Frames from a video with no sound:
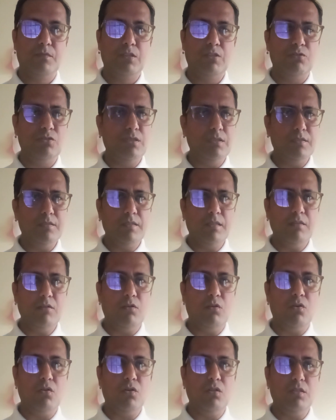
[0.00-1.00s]
So this is the
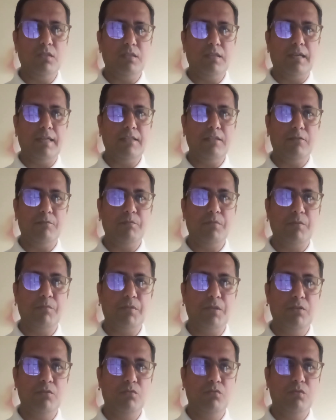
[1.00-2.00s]
all kind of
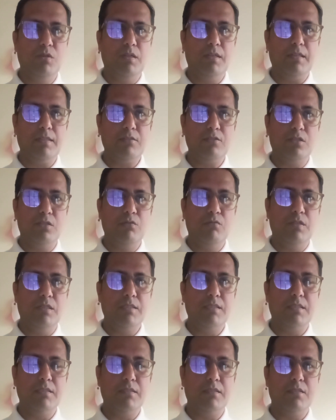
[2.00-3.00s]
people who are actually
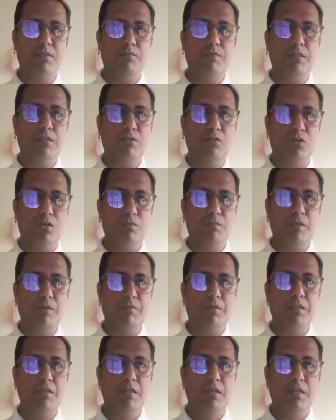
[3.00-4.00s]
watching this video, or
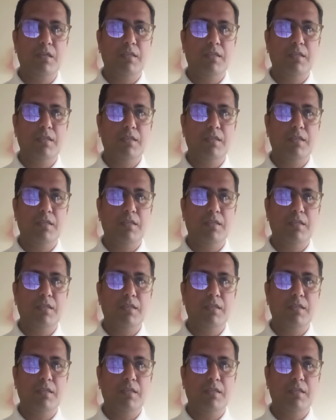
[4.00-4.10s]
maybe